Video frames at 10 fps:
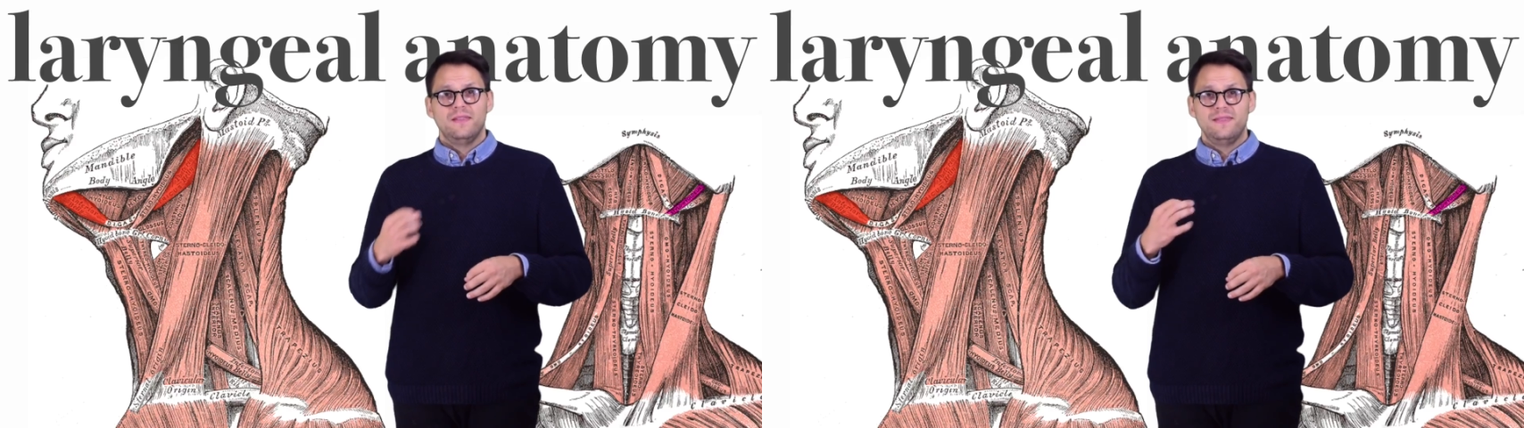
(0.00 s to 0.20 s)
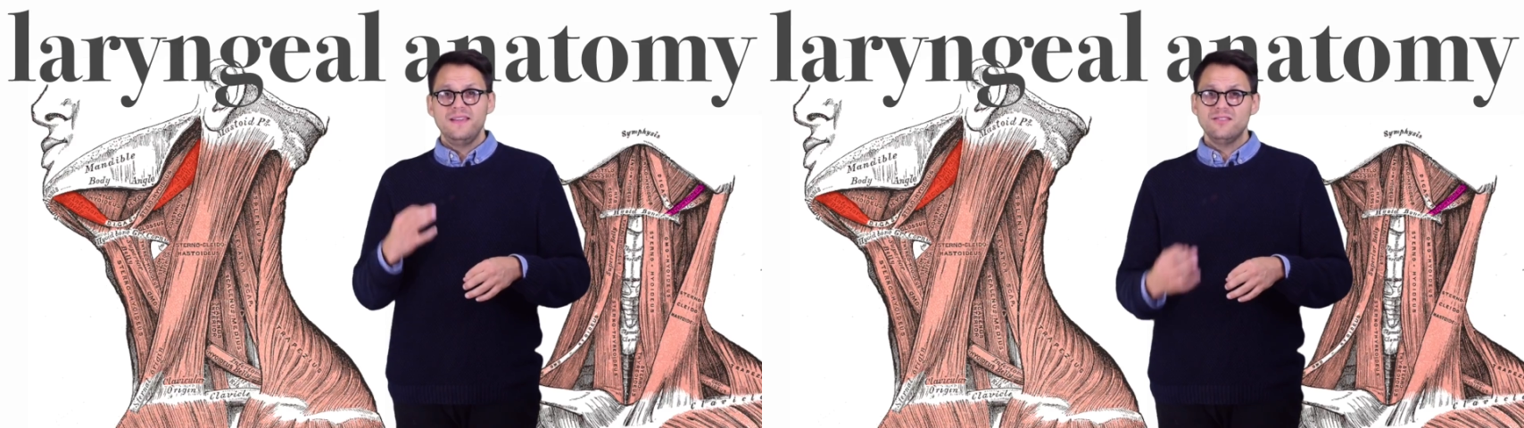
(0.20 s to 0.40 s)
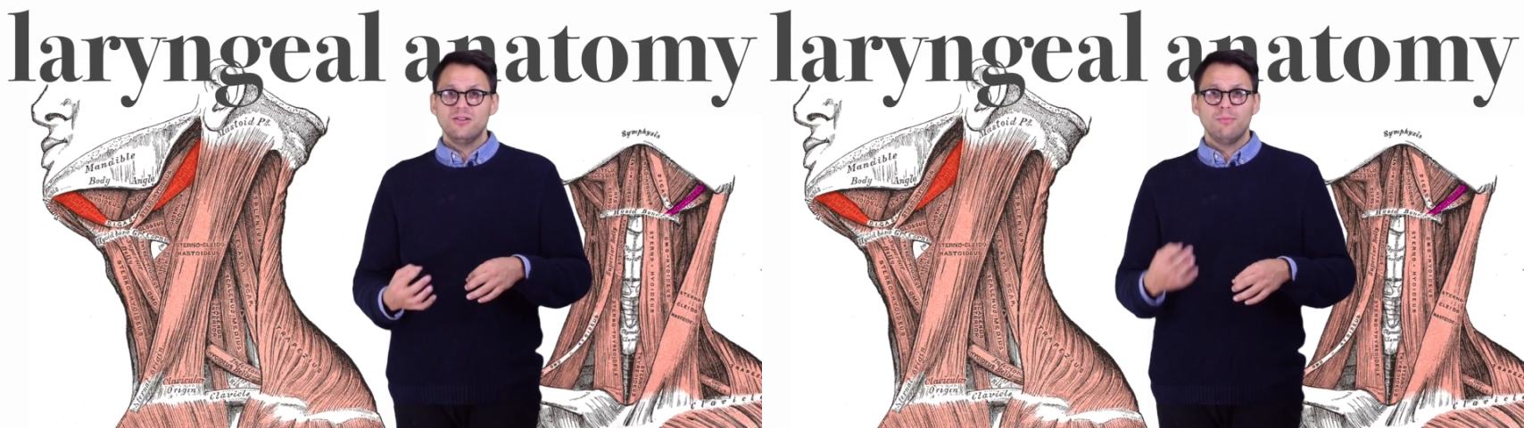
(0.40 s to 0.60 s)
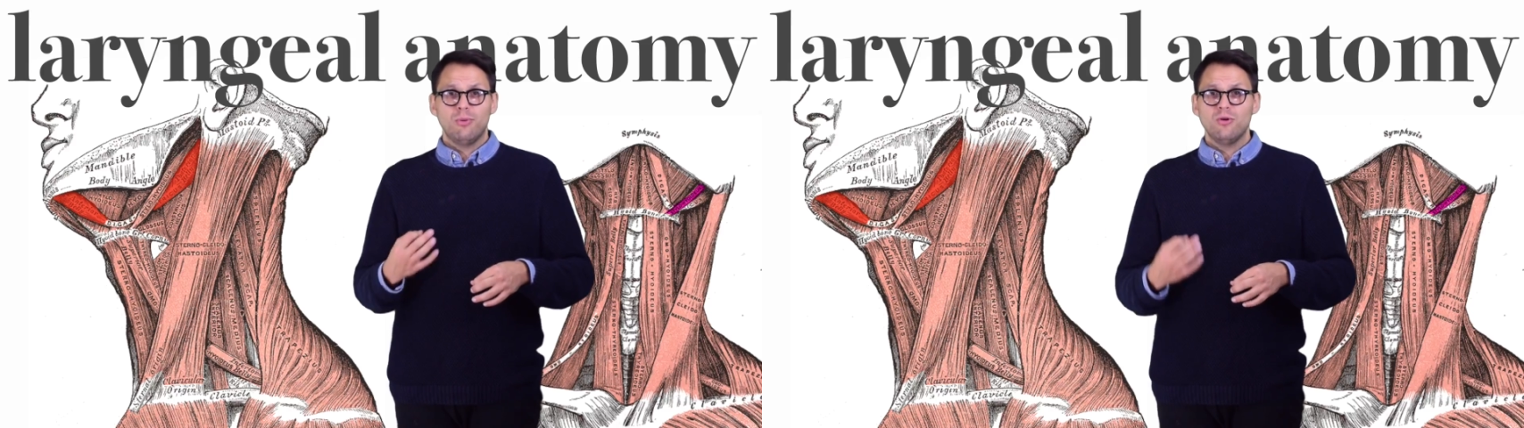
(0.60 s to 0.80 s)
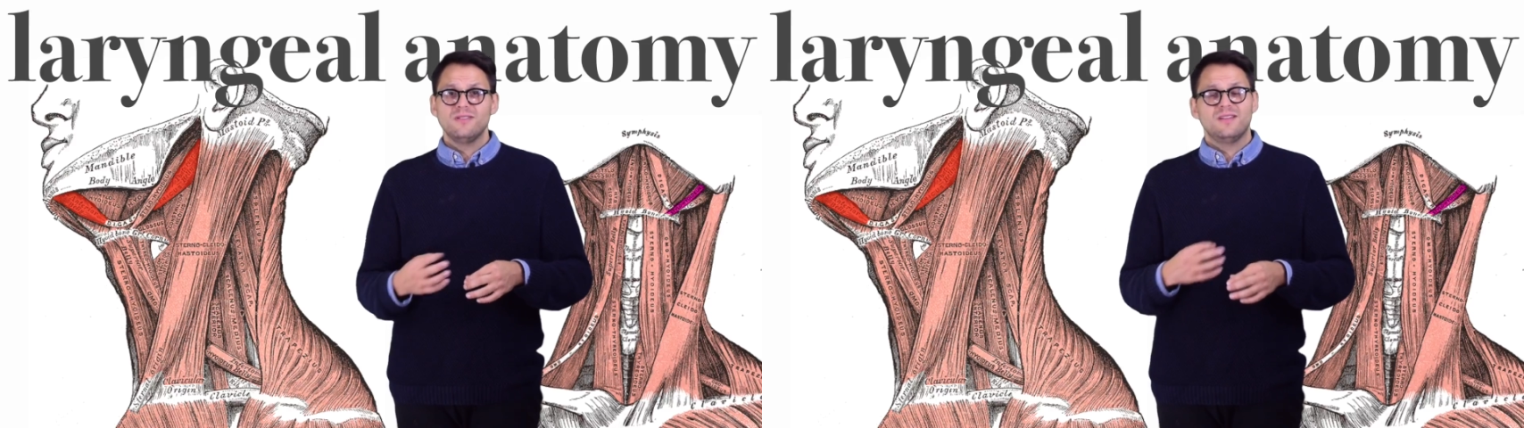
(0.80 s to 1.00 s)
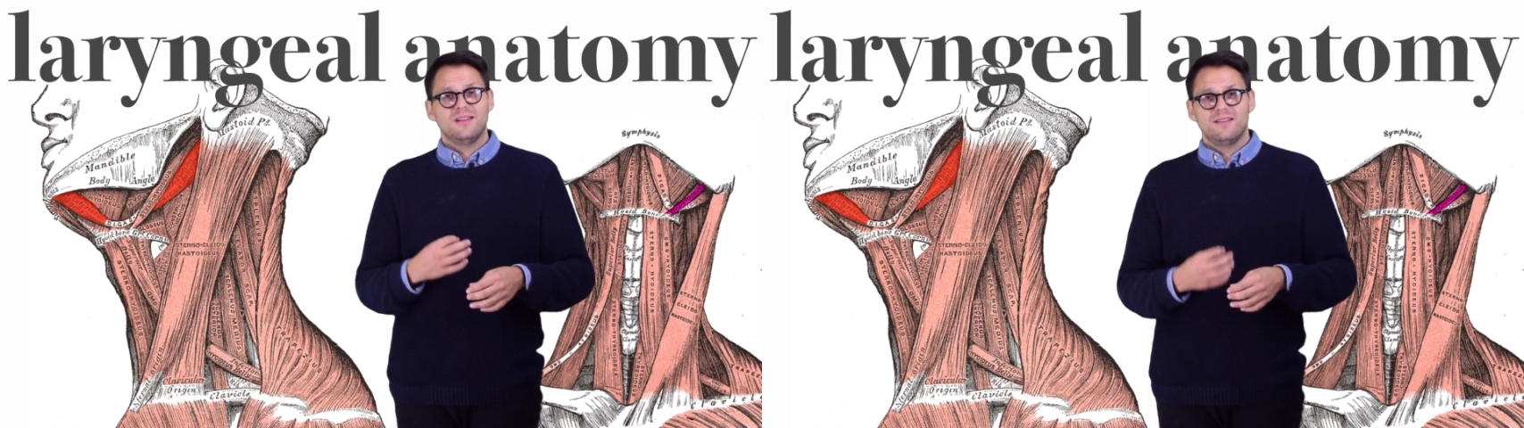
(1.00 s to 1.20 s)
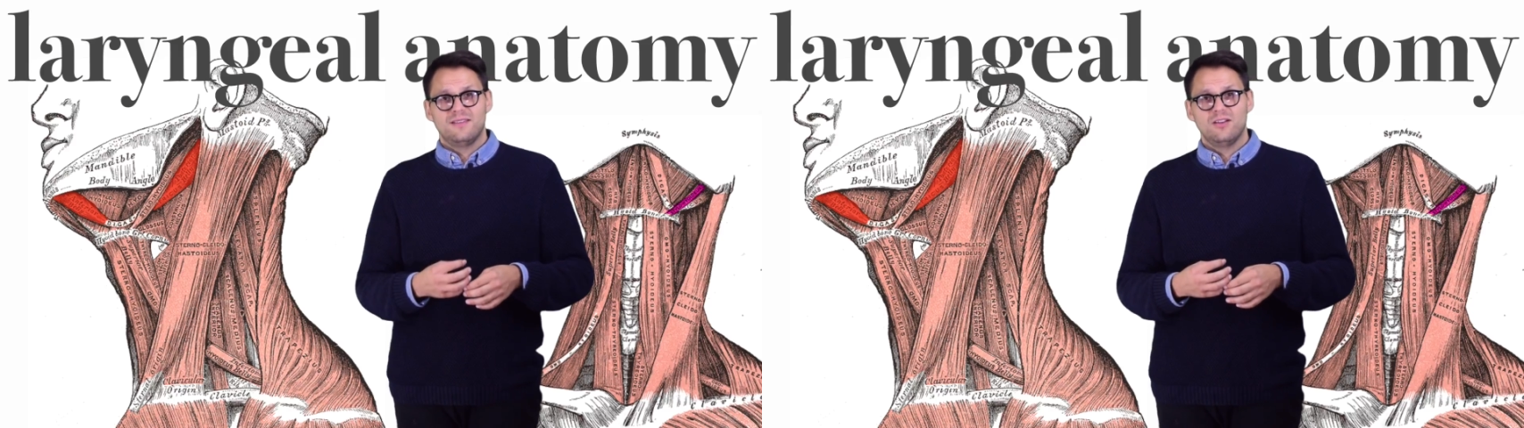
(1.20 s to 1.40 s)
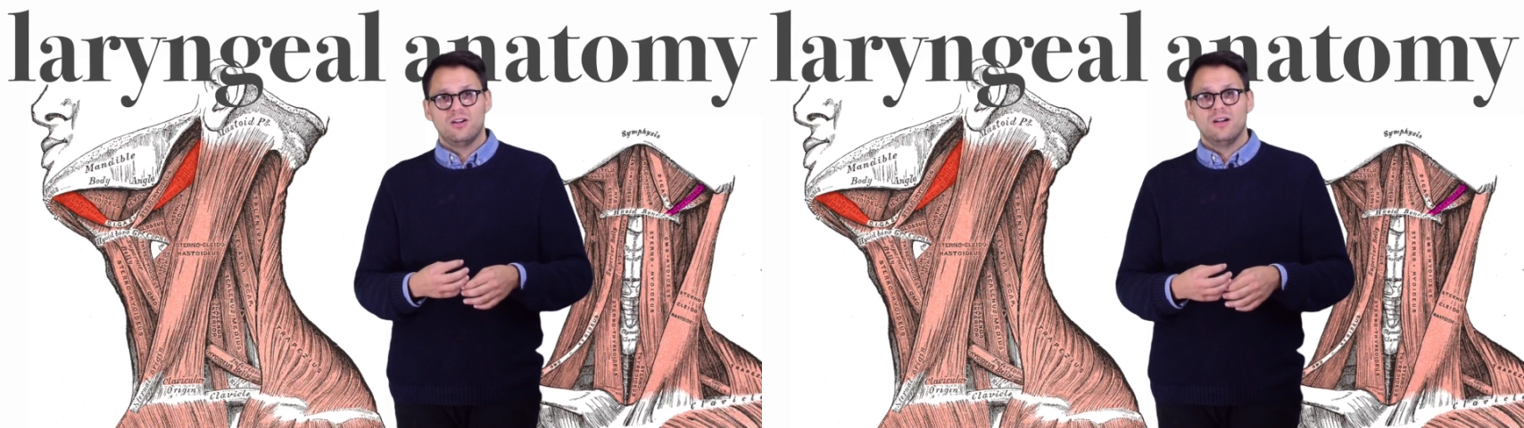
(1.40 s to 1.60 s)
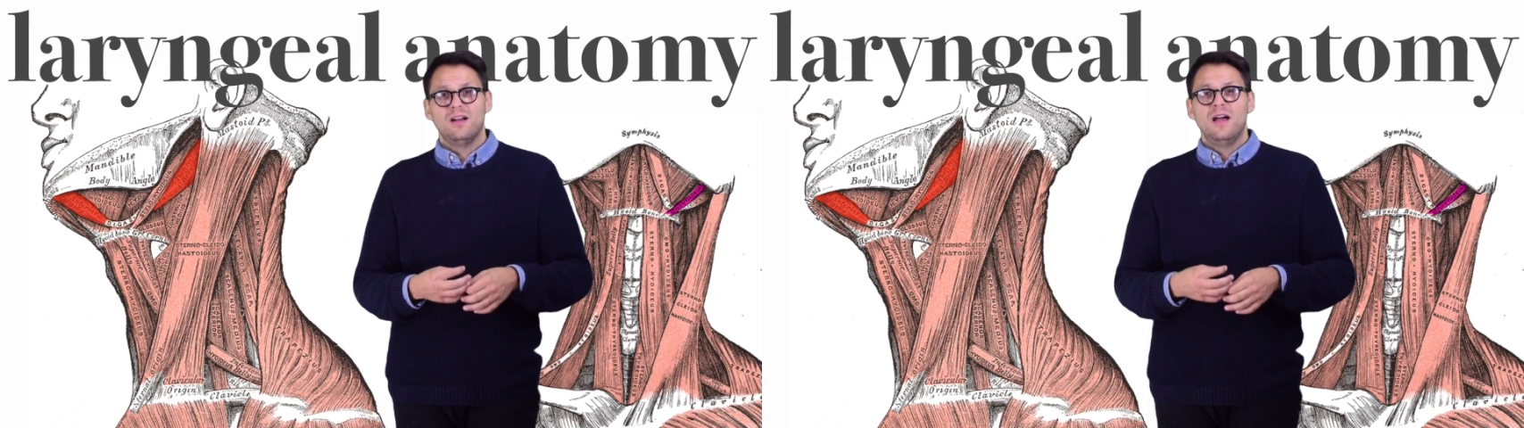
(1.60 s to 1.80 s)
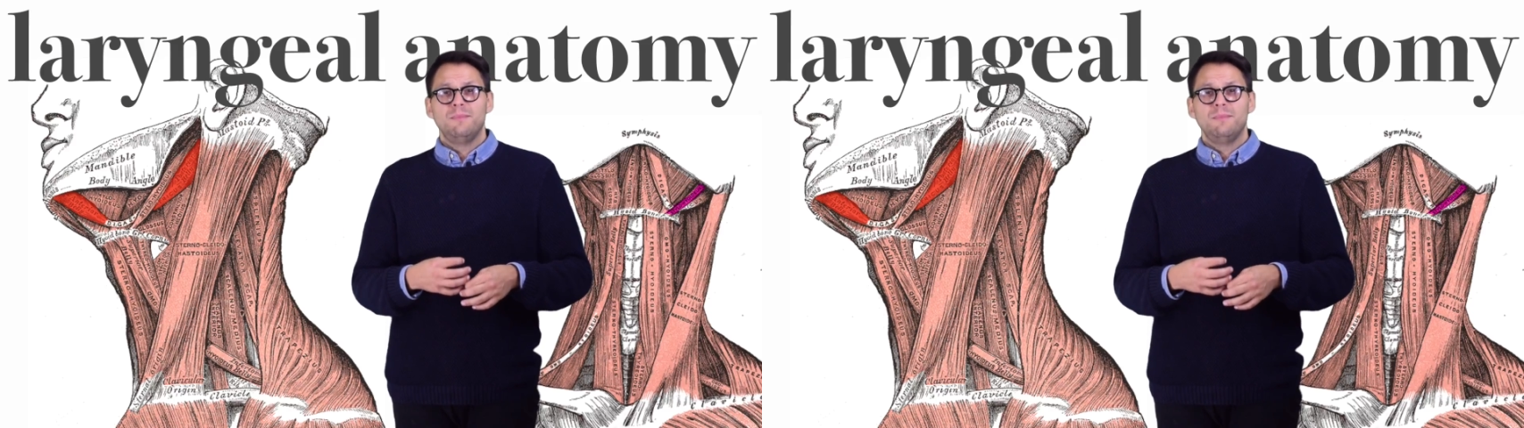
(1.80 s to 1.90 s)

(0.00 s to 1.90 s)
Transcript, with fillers: These are important to consider